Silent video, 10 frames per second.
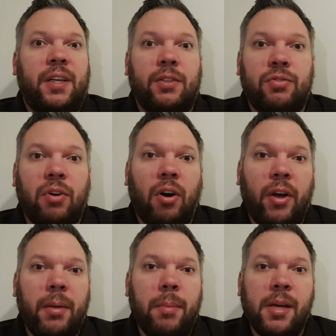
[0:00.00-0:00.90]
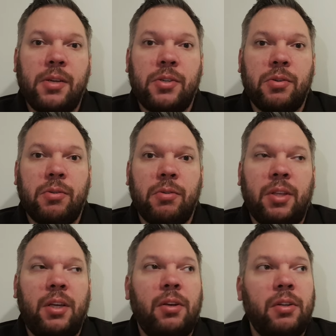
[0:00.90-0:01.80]
try, make sure
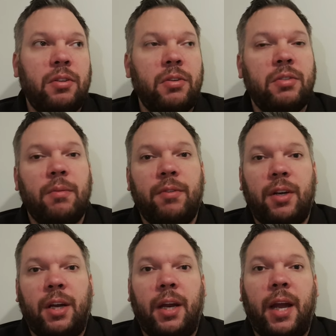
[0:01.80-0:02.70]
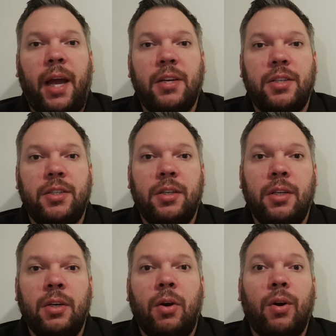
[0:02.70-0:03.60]
that you can do something like a cash
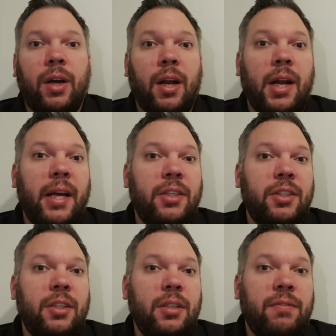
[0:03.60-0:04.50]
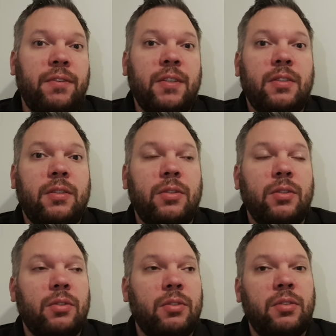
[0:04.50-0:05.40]
on collection if it's
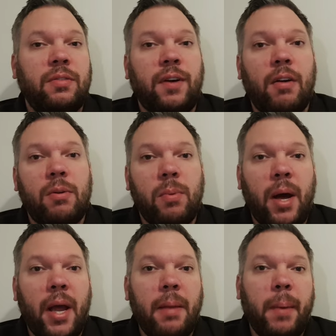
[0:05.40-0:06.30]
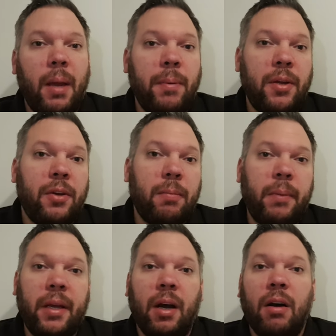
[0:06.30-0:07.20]
not too far away. Maybe you can
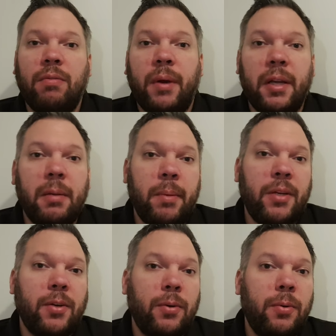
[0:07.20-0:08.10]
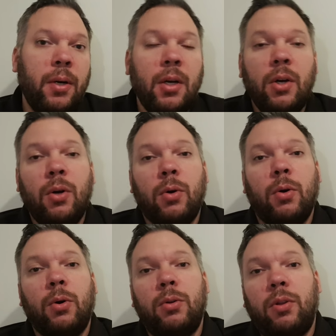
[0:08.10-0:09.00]
meet halfway in the middle
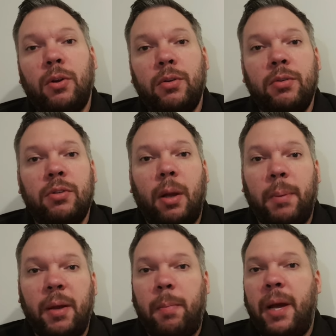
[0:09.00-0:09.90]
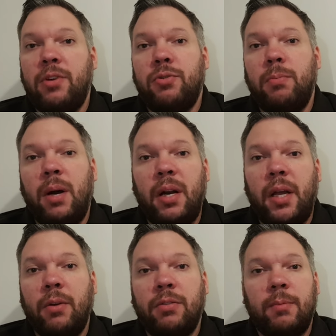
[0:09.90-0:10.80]
or do a bit of petrol
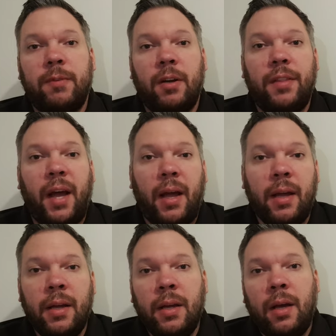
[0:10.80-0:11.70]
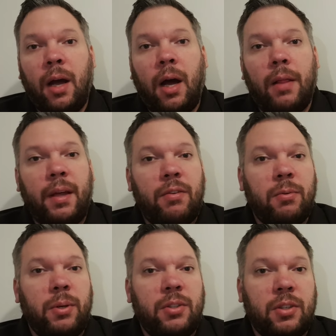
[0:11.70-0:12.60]
money or something like that. That's
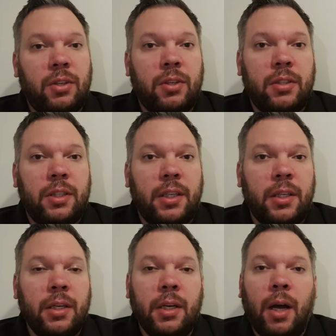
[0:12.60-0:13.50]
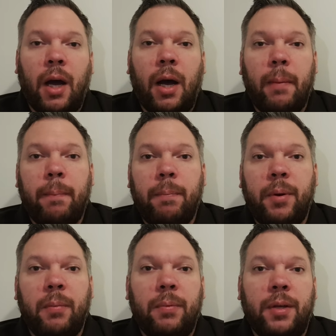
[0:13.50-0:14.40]
always a good idea.
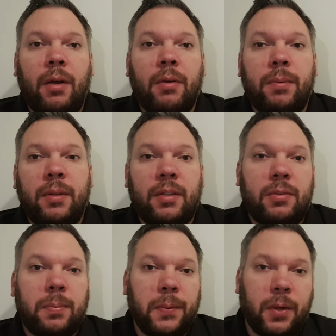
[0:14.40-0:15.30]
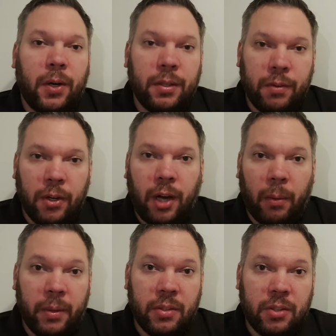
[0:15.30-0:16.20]
But this will kind of like
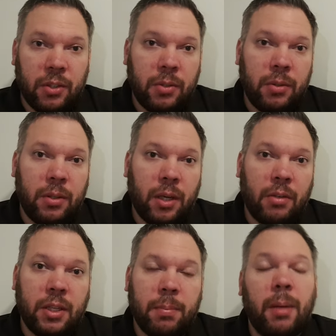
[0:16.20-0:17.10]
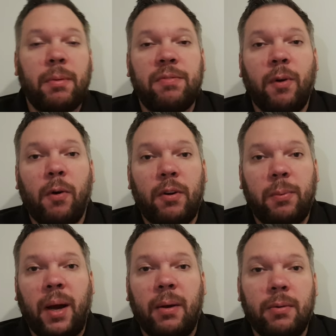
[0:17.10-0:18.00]
go into, tip number four
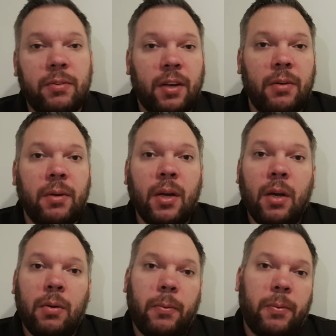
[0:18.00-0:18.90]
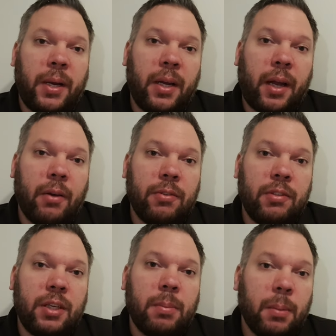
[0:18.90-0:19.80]
as well. So we're going to get on to
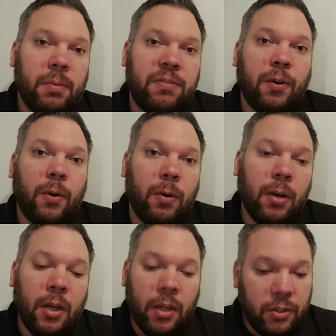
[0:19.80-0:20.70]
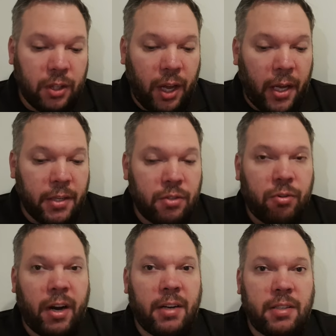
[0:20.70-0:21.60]
tip number four. So that is
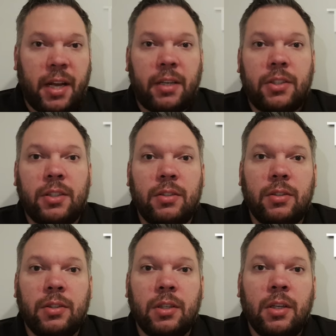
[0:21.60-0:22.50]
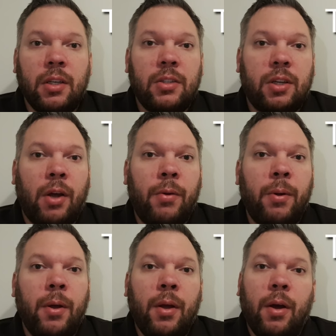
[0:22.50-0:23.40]
transactions. So
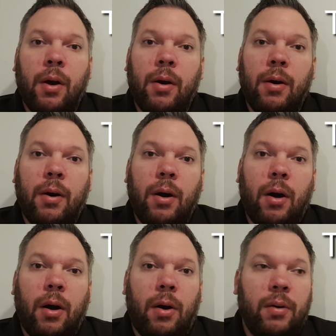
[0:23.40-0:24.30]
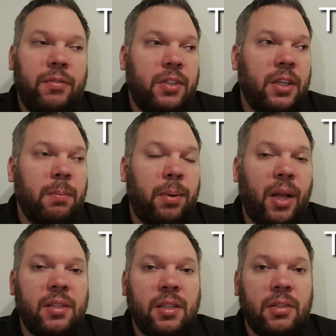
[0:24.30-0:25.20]
I've seen
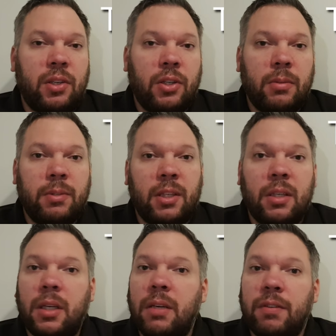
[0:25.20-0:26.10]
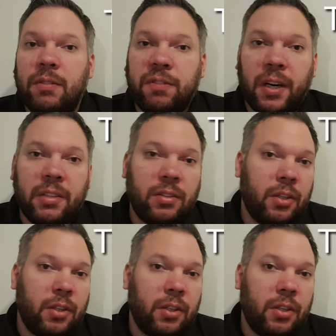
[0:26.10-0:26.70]
plenty of times, and even friends